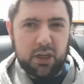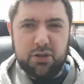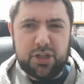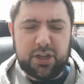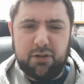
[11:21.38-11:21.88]

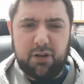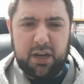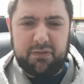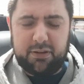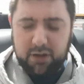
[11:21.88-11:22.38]
Just going to
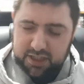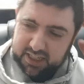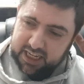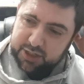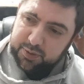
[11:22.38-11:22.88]
run over the road to
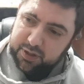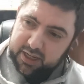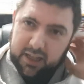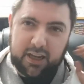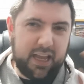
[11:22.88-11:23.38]
the cash point.
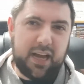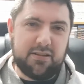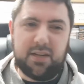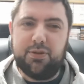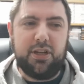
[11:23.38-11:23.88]
They're like, yeah,
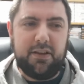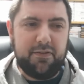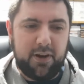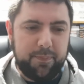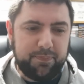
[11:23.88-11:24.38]
it's absolutely
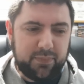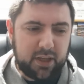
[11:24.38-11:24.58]
fine.